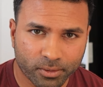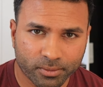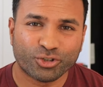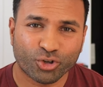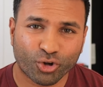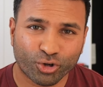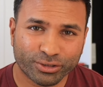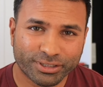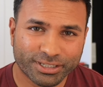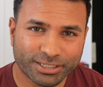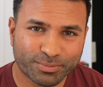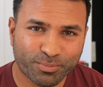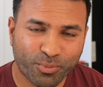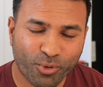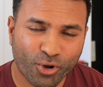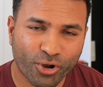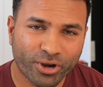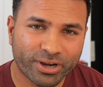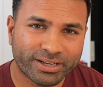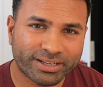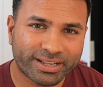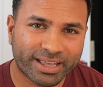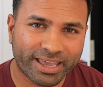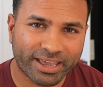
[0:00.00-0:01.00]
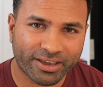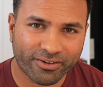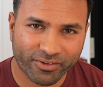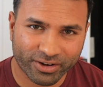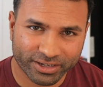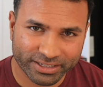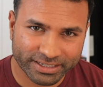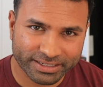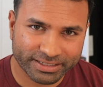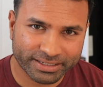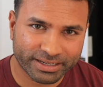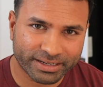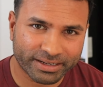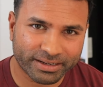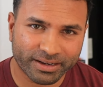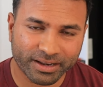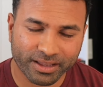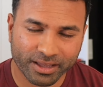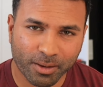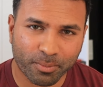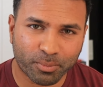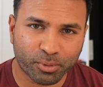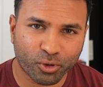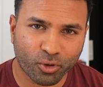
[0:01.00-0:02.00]
So at this point, I have attended a
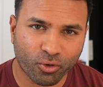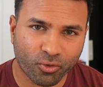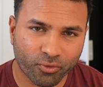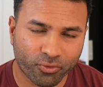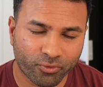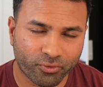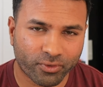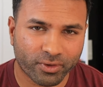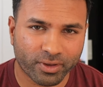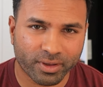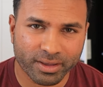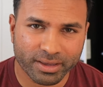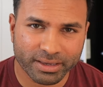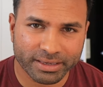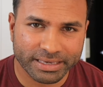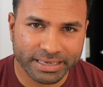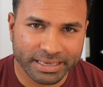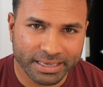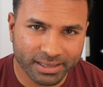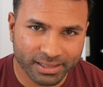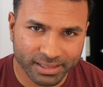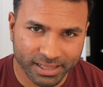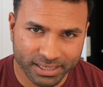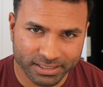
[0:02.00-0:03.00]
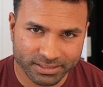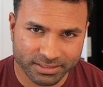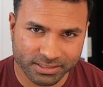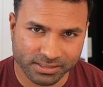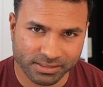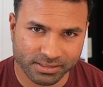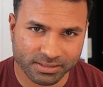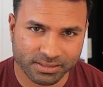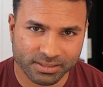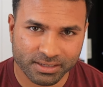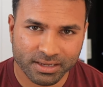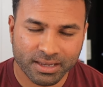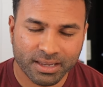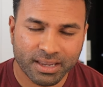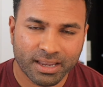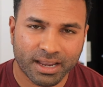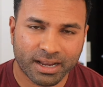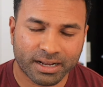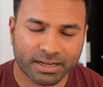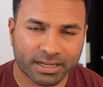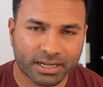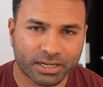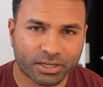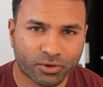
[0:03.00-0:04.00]
couple of gi classes
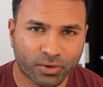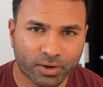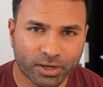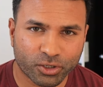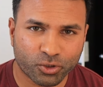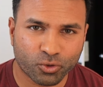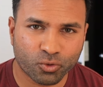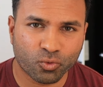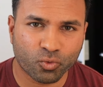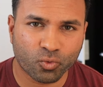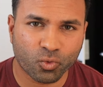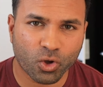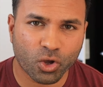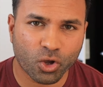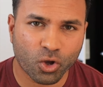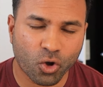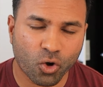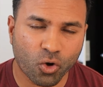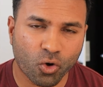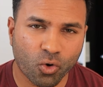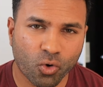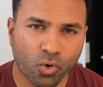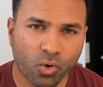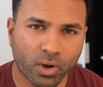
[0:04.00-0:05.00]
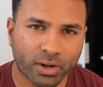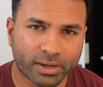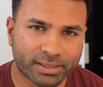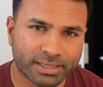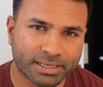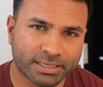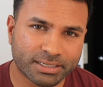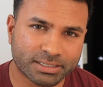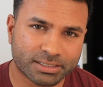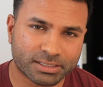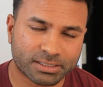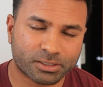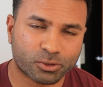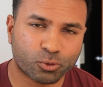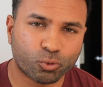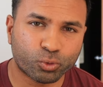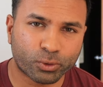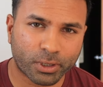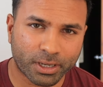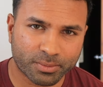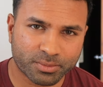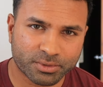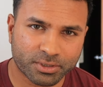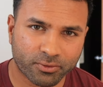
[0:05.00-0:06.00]
and I try to go at least 2
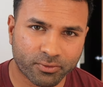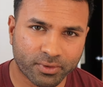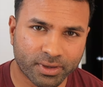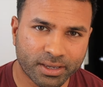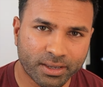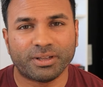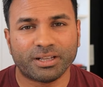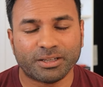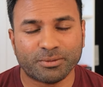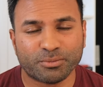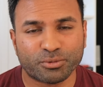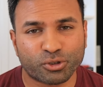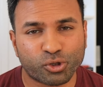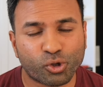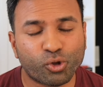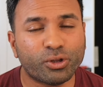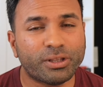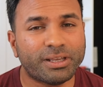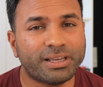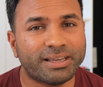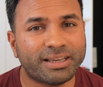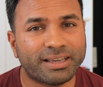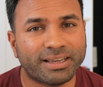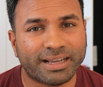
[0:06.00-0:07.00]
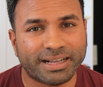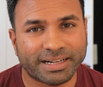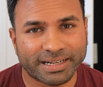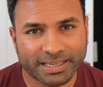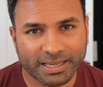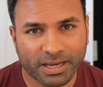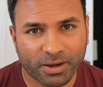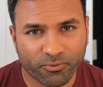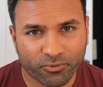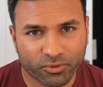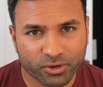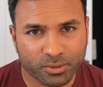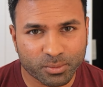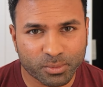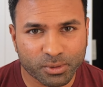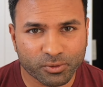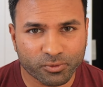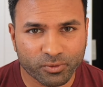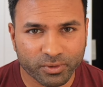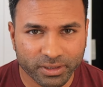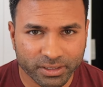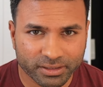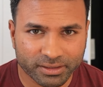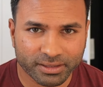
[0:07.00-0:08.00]
times a week. I'm slowly getting comfortable
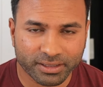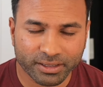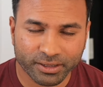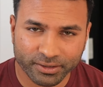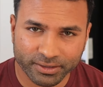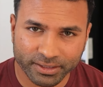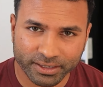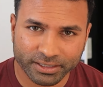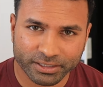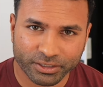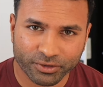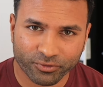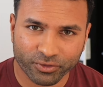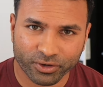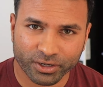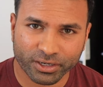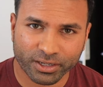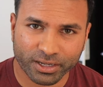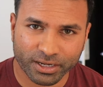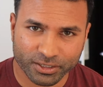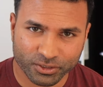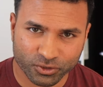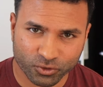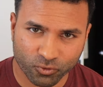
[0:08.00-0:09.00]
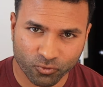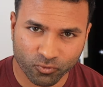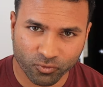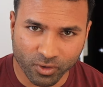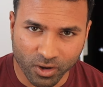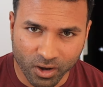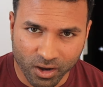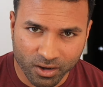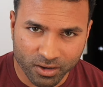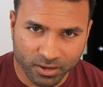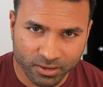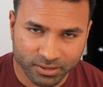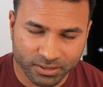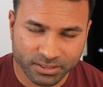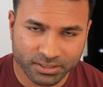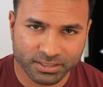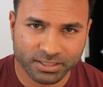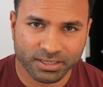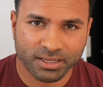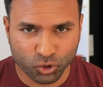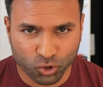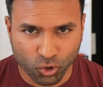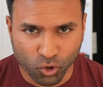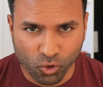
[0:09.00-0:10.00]
with learning different kinds of
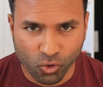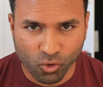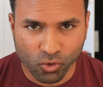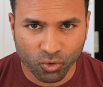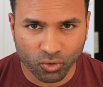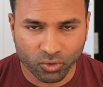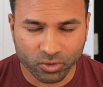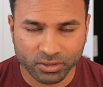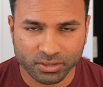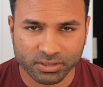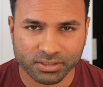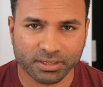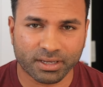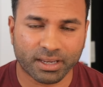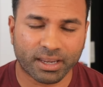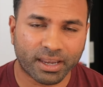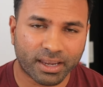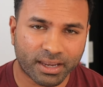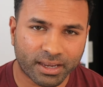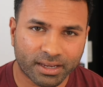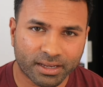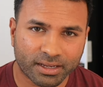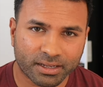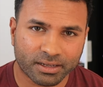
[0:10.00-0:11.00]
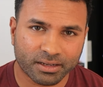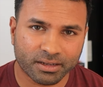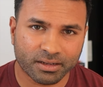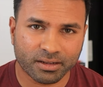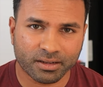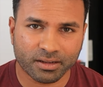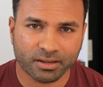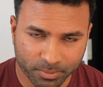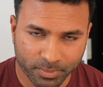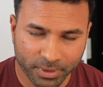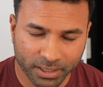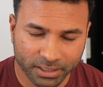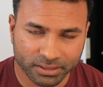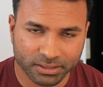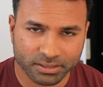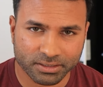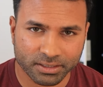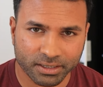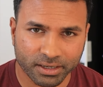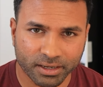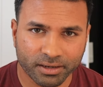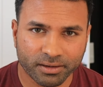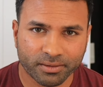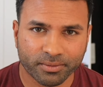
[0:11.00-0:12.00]
guards, chokes, and
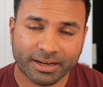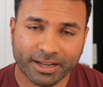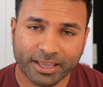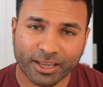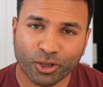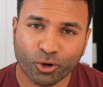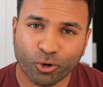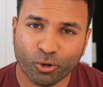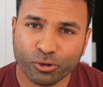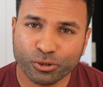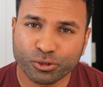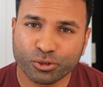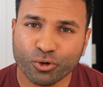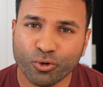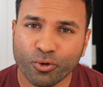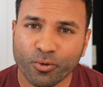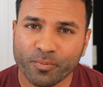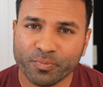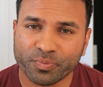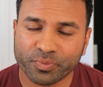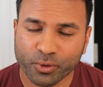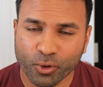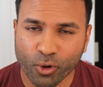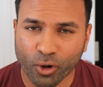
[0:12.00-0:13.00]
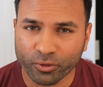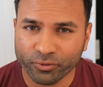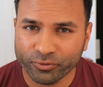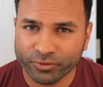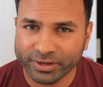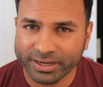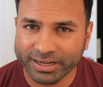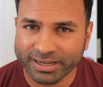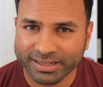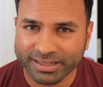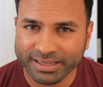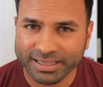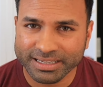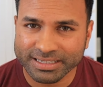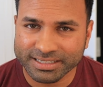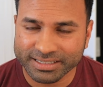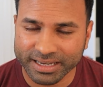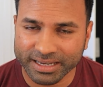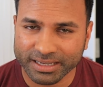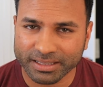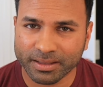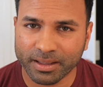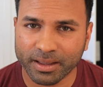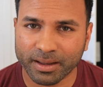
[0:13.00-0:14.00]
practicing it. And I can also confidently
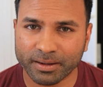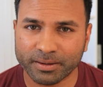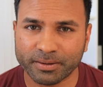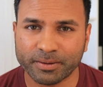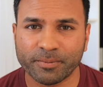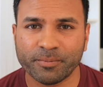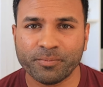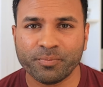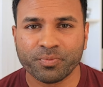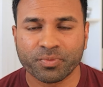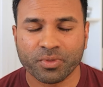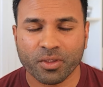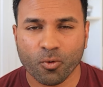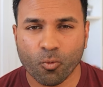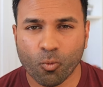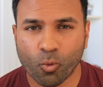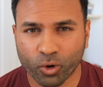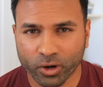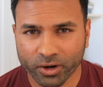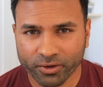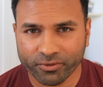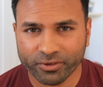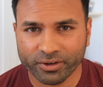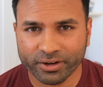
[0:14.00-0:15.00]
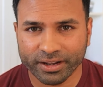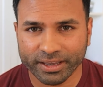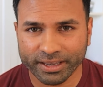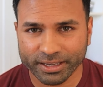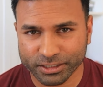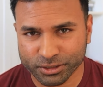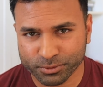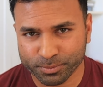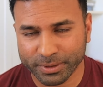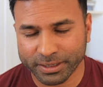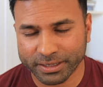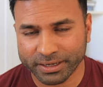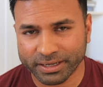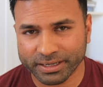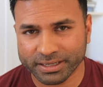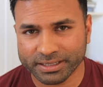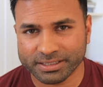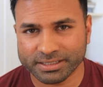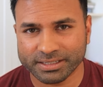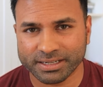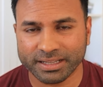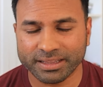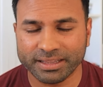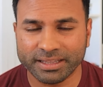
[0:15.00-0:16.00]
say that whatever I
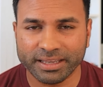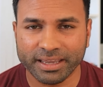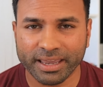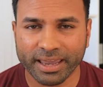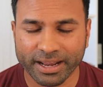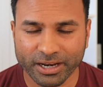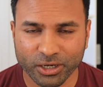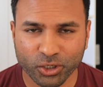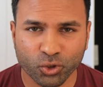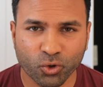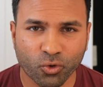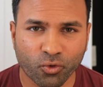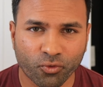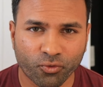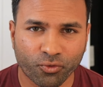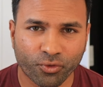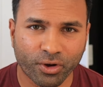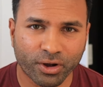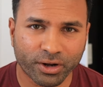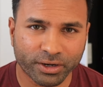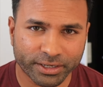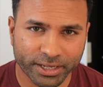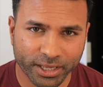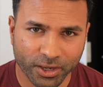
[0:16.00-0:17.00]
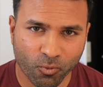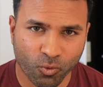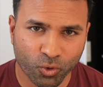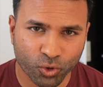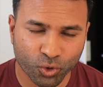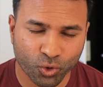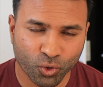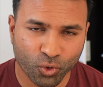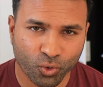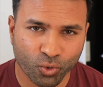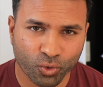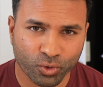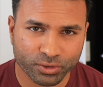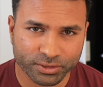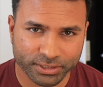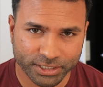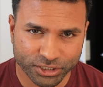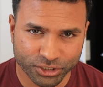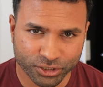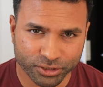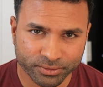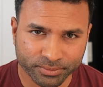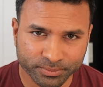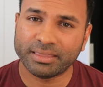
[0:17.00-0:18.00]
experienced at the end of a Taekwondo
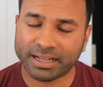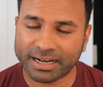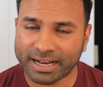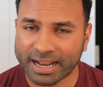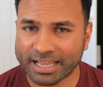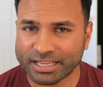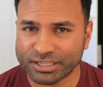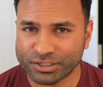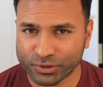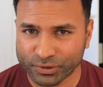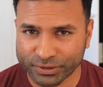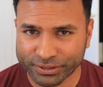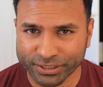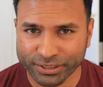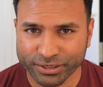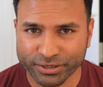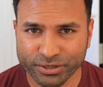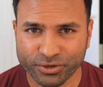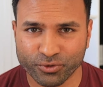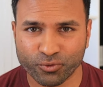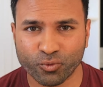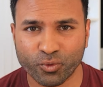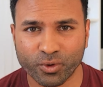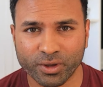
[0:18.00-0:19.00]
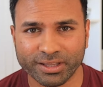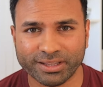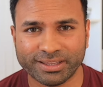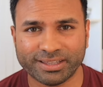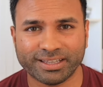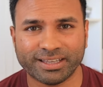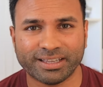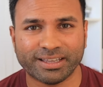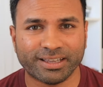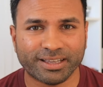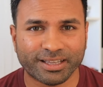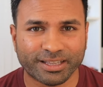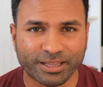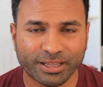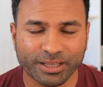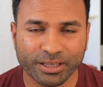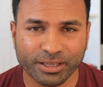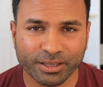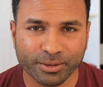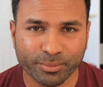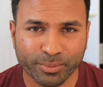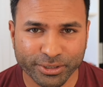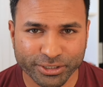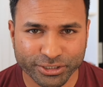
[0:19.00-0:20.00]
session, that has returned with
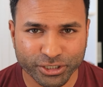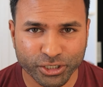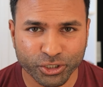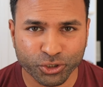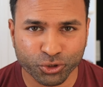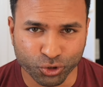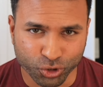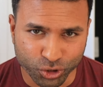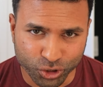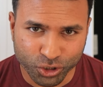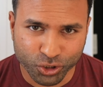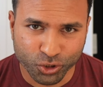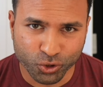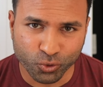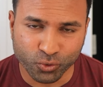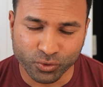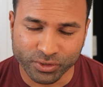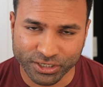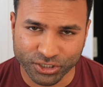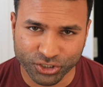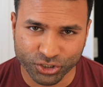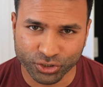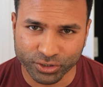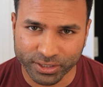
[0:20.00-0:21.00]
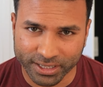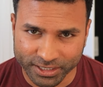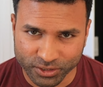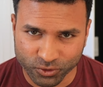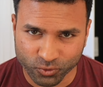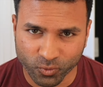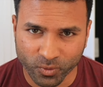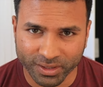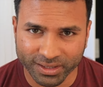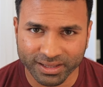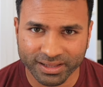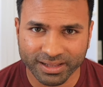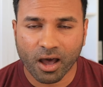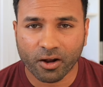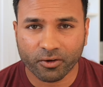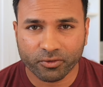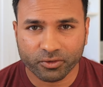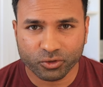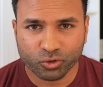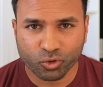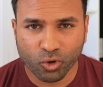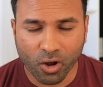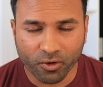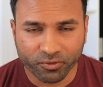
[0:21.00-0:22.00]
the Brazilian Jiu-Jitsu session as well.
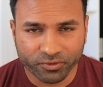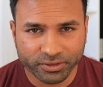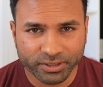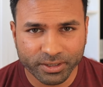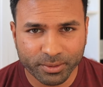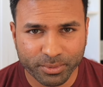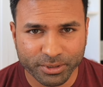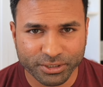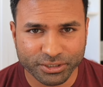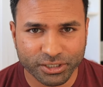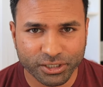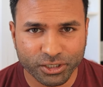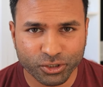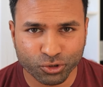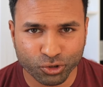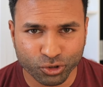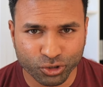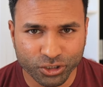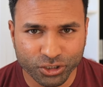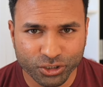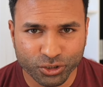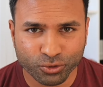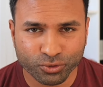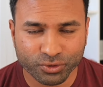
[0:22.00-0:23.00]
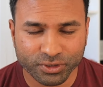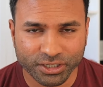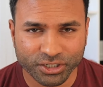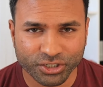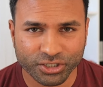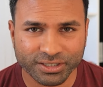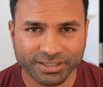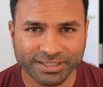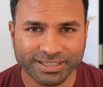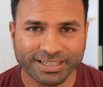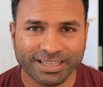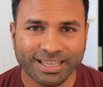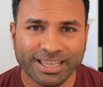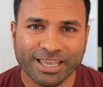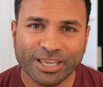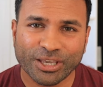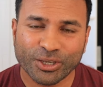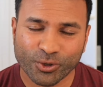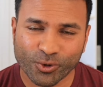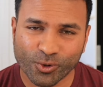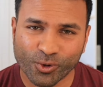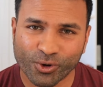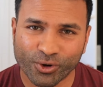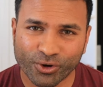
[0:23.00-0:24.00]
After a Brazilian Jiu-Jitsu session,
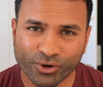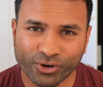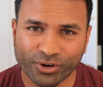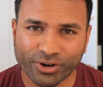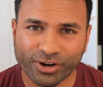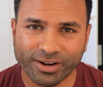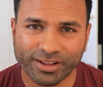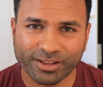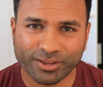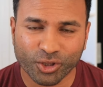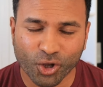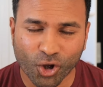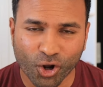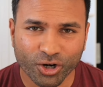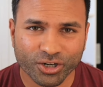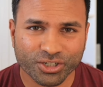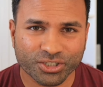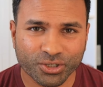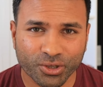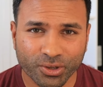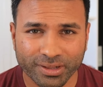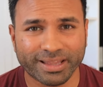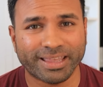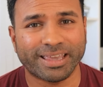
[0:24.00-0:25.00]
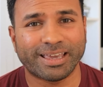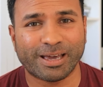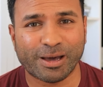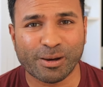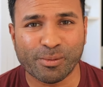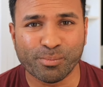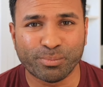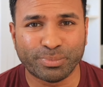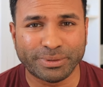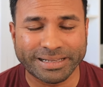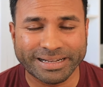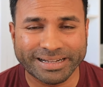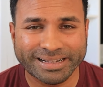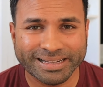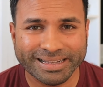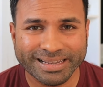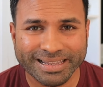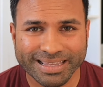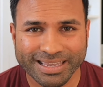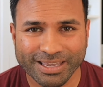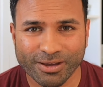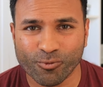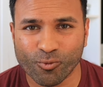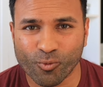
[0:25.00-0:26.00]
your thoughts are like
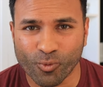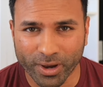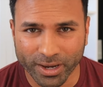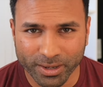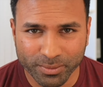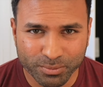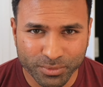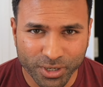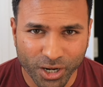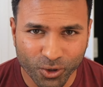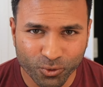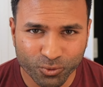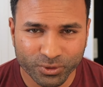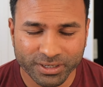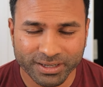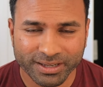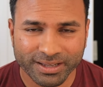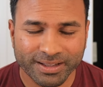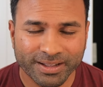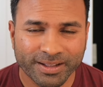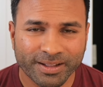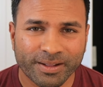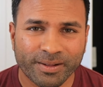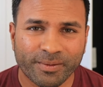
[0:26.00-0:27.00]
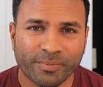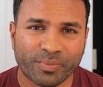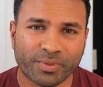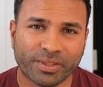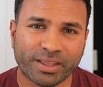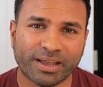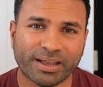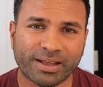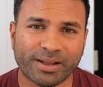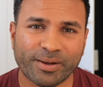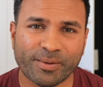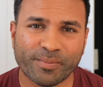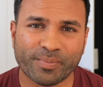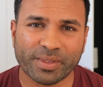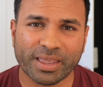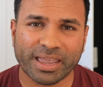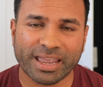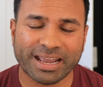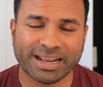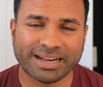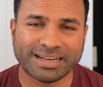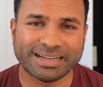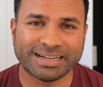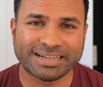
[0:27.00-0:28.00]
completely wiped out,
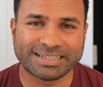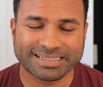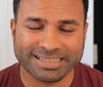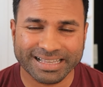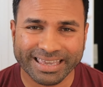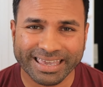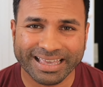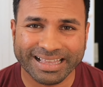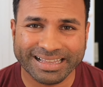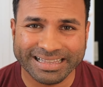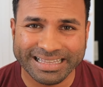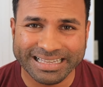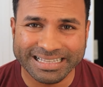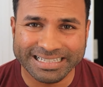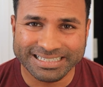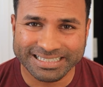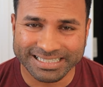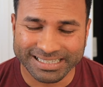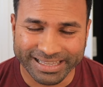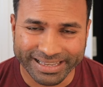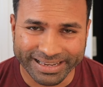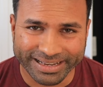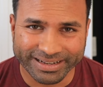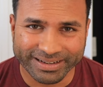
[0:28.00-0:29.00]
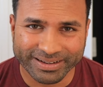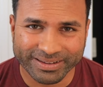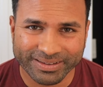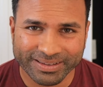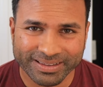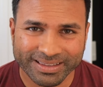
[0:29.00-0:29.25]
and it's like a clean slate.